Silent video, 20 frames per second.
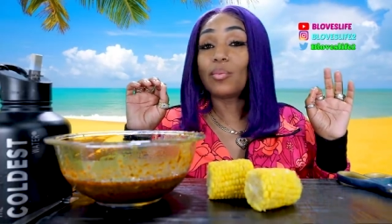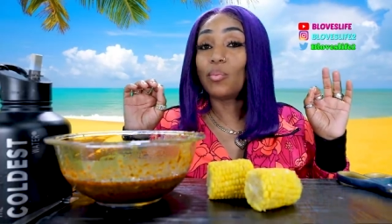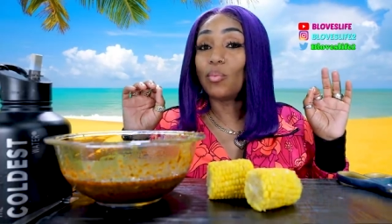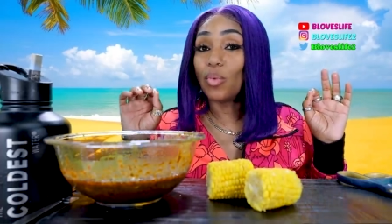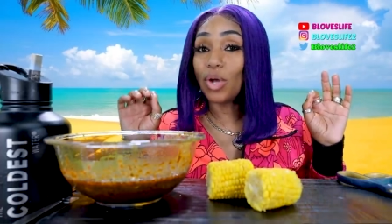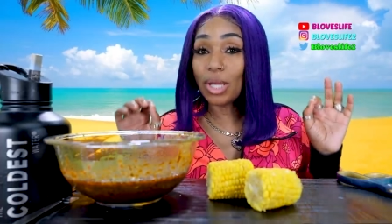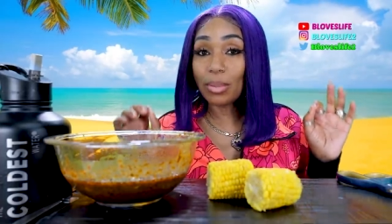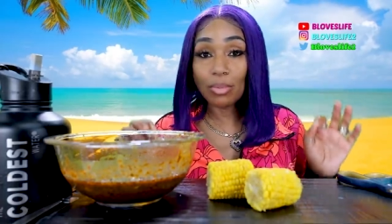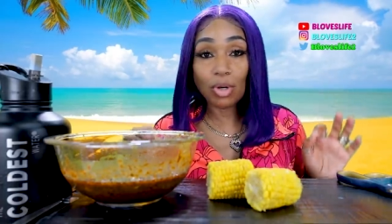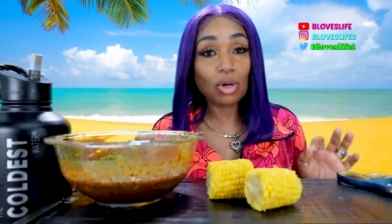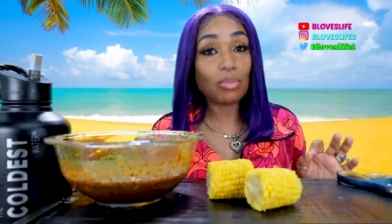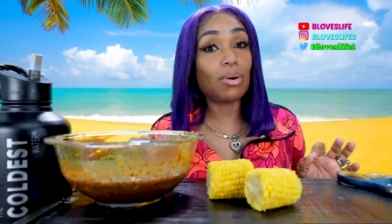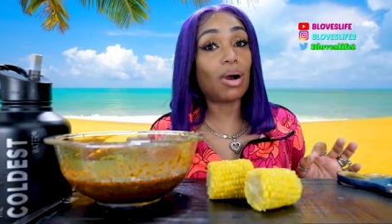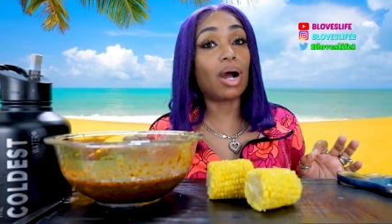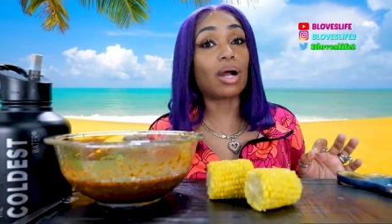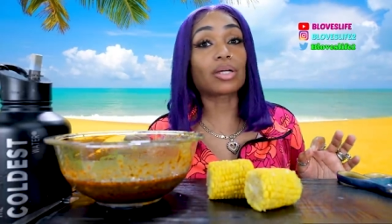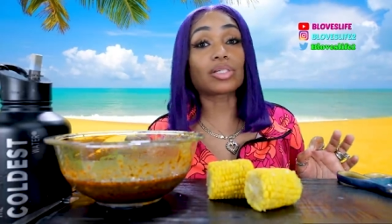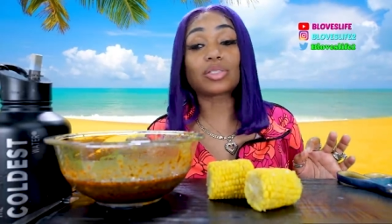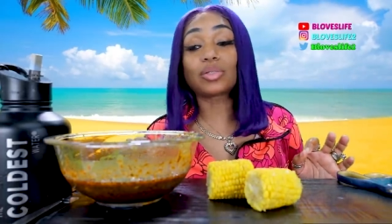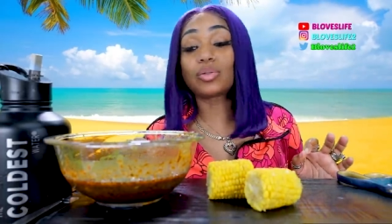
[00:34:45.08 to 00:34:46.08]
we
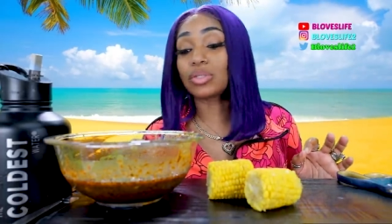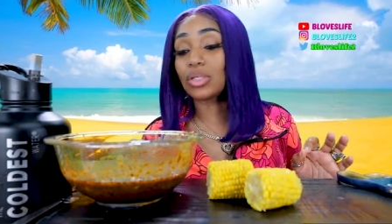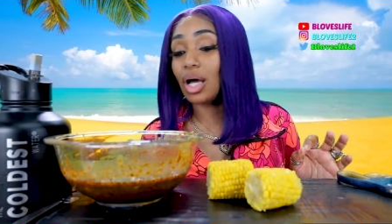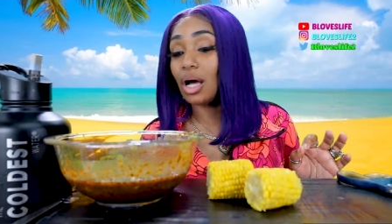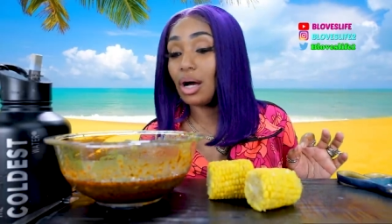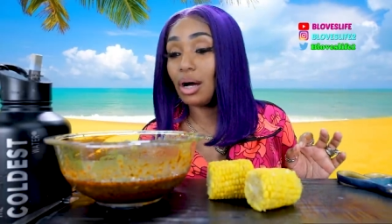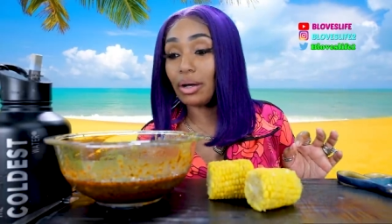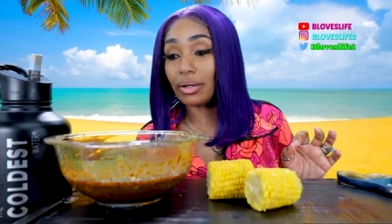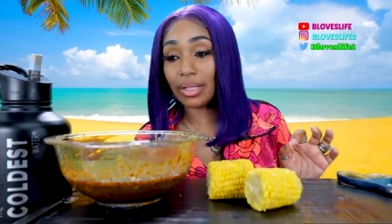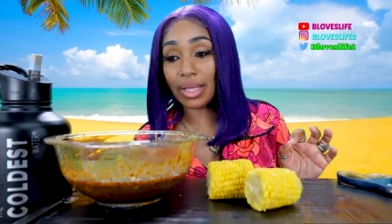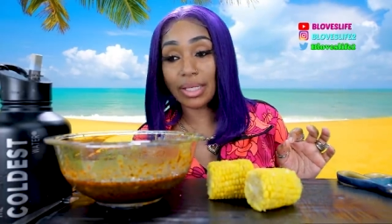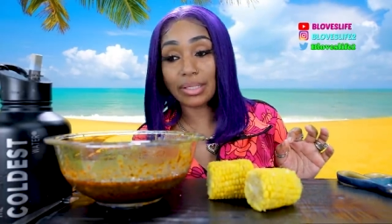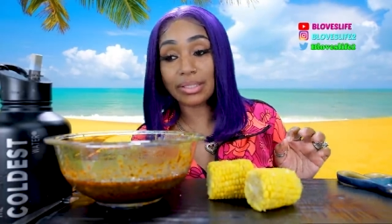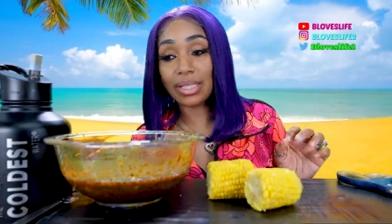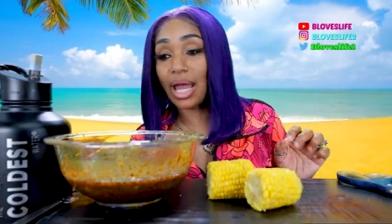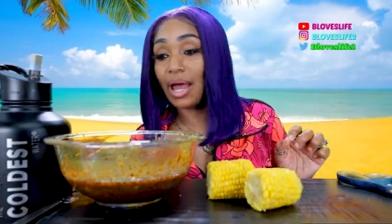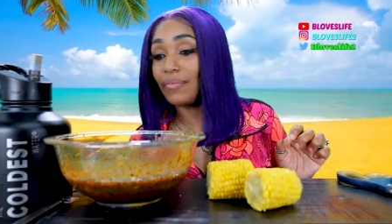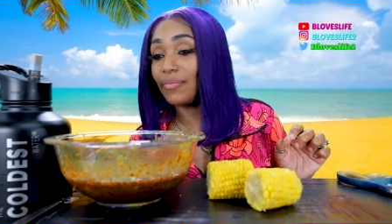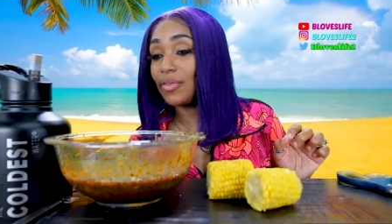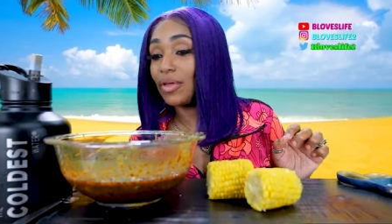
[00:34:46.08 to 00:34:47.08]
mukbangers lose our audience
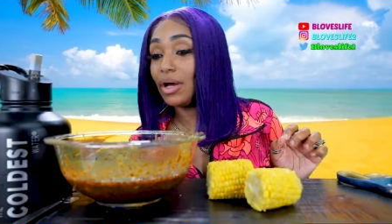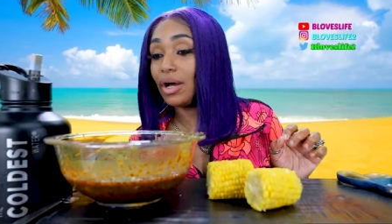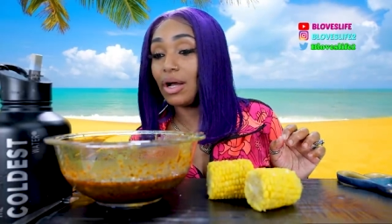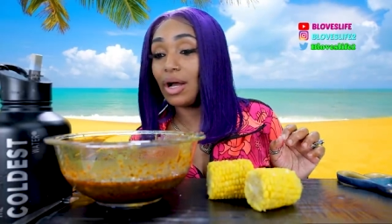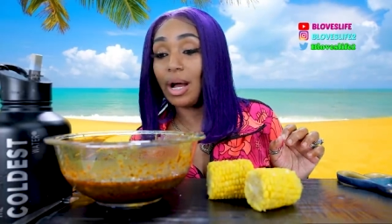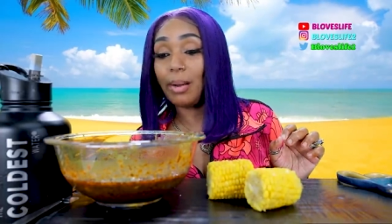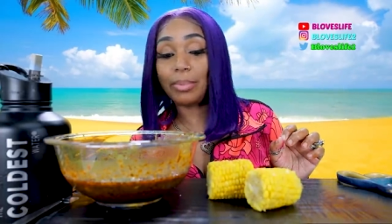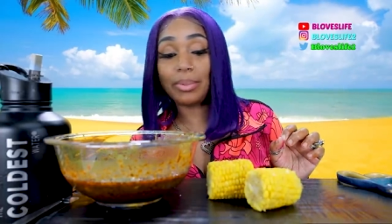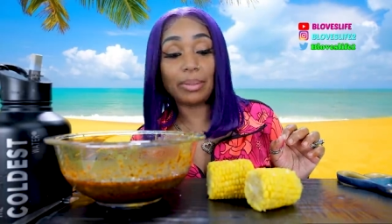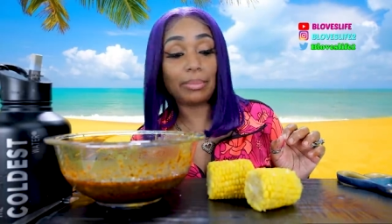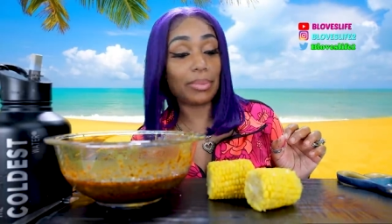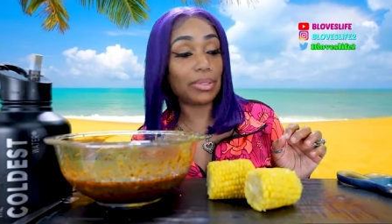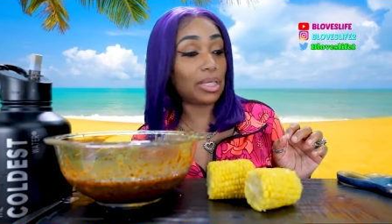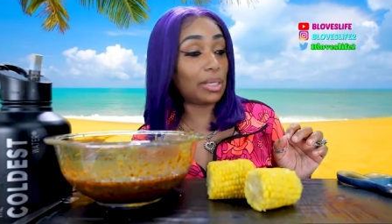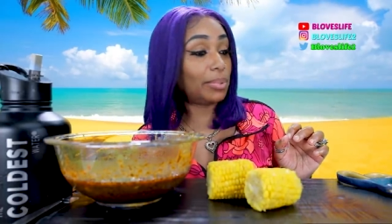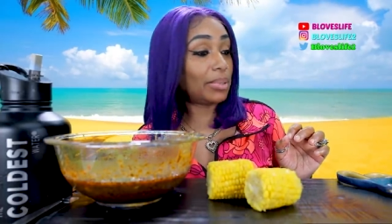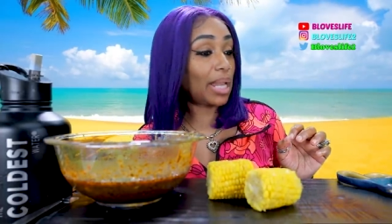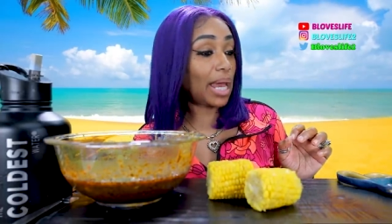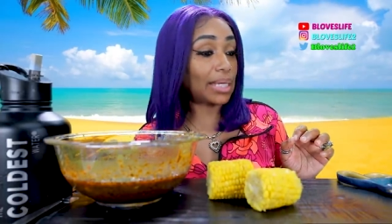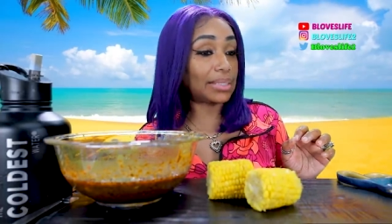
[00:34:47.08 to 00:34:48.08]
after a couple of, they
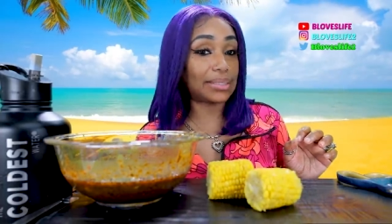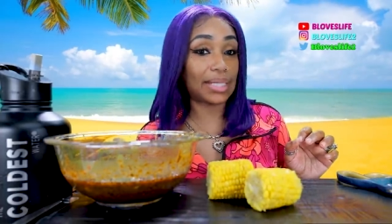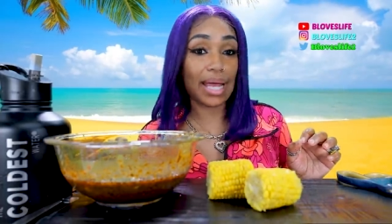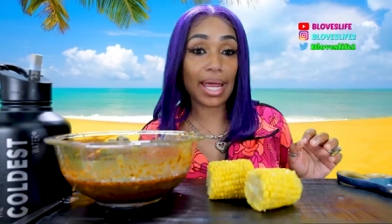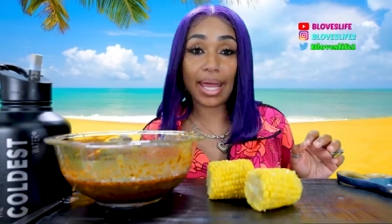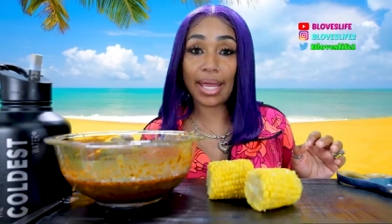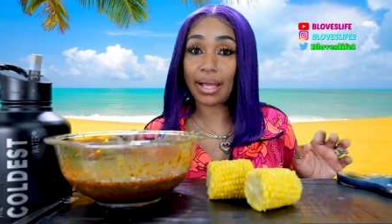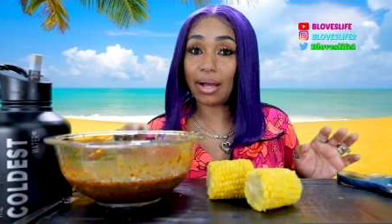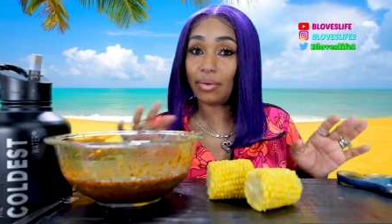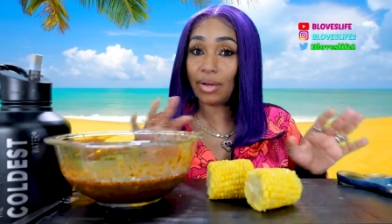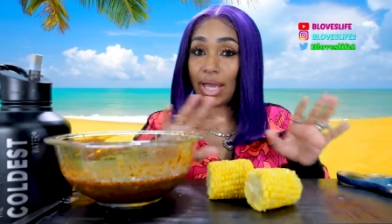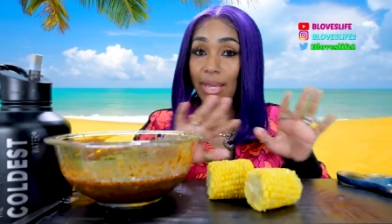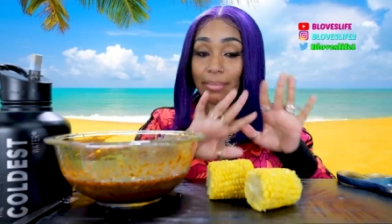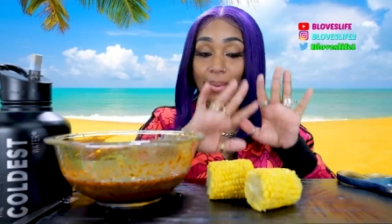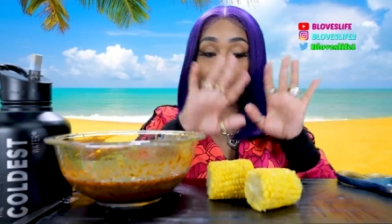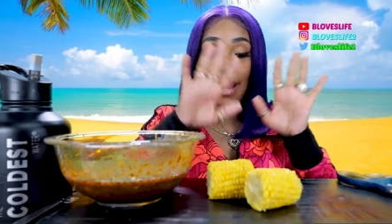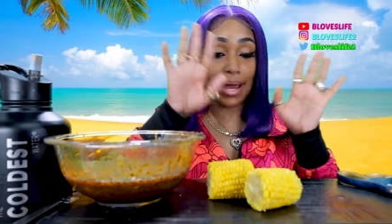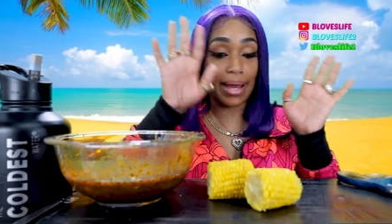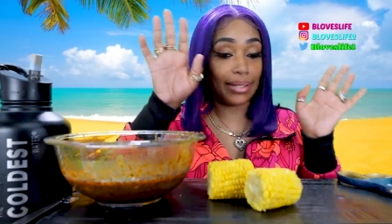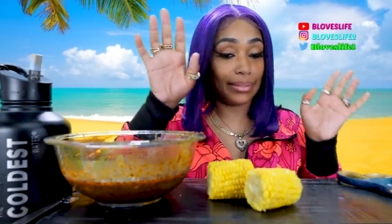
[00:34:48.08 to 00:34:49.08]
be like, dang, okay,
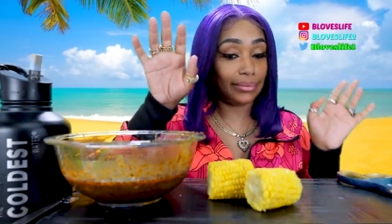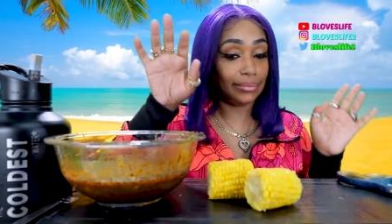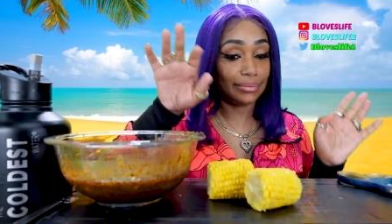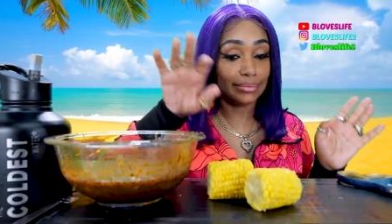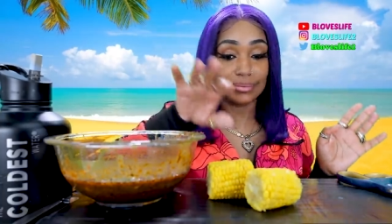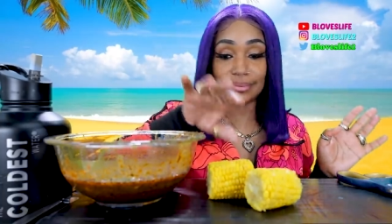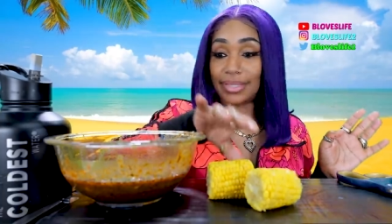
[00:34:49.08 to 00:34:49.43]
bye.